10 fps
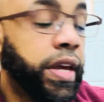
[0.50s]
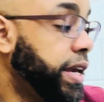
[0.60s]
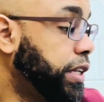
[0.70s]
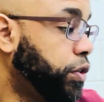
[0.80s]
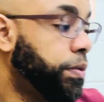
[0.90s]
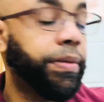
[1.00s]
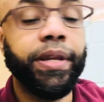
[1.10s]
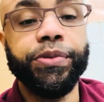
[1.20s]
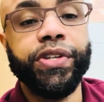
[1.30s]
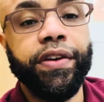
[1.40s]
Hello, my
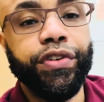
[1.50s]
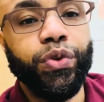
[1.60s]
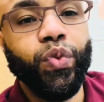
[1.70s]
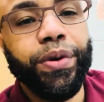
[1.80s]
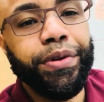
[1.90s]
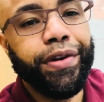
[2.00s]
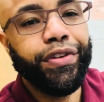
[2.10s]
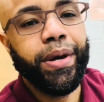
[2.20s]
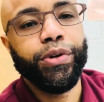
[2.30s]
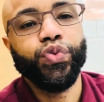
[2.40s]
name is Evan, and welcome to
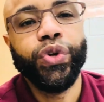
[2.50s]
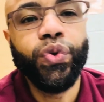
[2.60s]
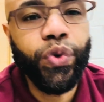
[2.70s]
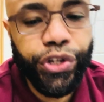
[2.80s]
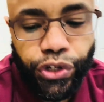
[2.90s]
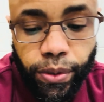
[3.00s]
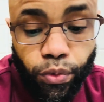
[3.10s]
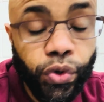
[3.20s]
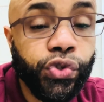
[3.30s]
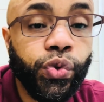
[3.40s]
Economics 101, your number
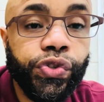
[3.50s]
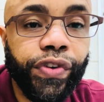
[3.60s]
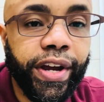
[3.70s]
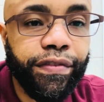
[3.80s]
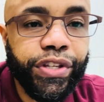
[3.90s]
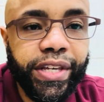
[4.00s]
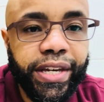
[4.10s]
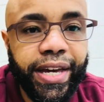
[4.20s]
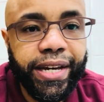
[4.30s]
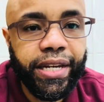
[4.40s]
one source for everything
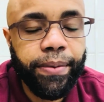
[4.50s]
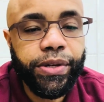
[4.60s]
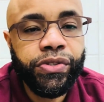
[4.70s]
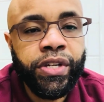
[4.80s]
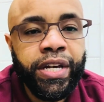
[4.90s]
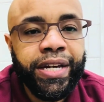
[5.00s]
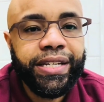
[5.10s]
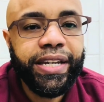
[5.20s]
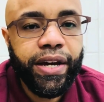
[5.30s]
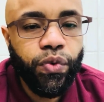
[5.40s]
economics.
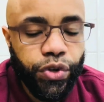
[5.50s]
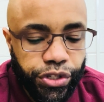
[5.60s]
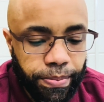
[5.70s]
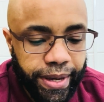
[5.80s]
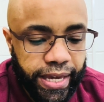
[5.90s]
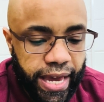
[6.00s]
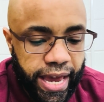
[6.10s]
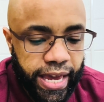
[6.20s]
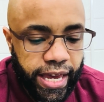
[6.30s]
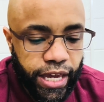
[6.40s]
Today, I want to make
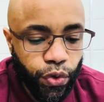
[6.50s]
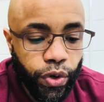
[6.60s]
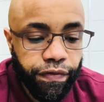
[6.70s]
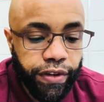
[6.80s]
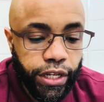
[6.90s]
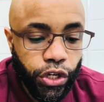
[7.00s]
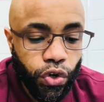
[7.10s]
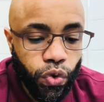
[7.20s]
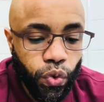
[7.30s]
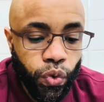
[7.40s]
a quick
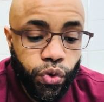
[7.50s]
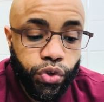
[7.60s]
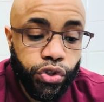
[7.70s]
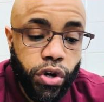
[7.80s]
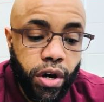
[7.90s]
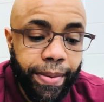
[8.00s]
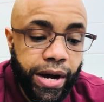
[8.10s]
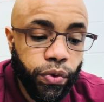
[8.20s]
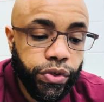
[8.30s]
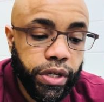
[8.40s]
video to talk
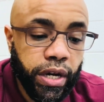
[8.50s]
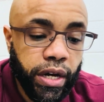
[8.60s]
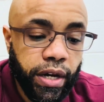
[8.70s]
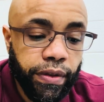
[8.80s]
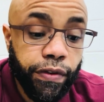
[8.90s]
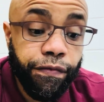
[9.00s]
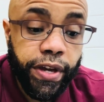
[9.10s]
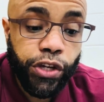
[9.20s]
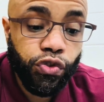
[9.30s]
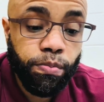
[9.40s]
about the
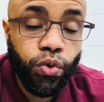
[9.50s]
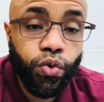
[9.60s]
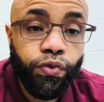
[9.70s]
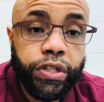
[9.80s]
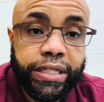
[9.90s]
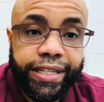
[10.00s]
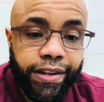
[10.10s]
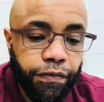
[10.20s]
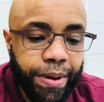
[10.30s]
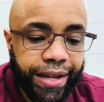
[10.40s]
Fed's move to
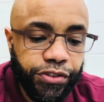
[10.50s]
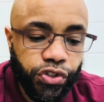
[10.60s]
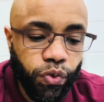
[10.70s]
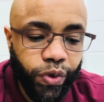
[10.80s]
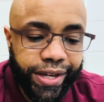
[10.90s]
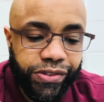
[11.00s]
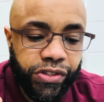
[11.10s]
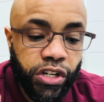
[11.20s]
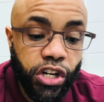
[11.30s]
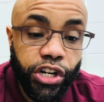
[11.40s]
leave policy rates
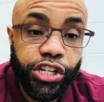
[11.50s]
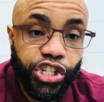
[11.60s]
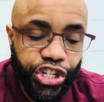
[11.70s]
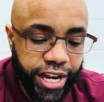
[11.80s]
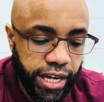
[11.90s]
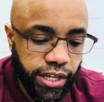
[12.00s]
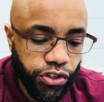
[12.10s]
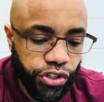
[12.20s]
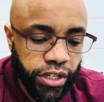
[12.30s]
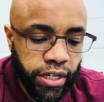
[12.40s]
unchanged.